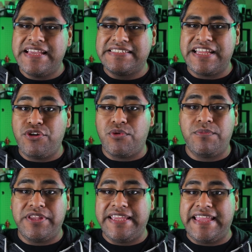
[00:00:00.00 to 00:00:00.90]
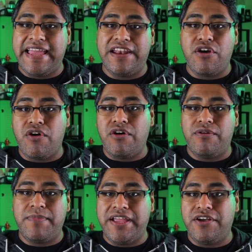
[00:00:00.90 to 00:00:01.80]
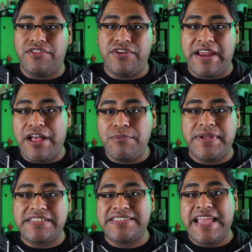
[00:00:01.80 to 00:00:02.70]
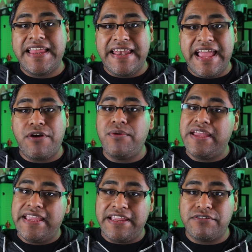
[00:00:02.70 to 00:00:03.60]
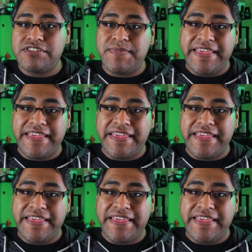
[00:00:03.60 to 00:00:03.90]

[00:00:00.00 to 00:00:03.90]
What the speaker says: as I normally get all my other helmets. Now, here is my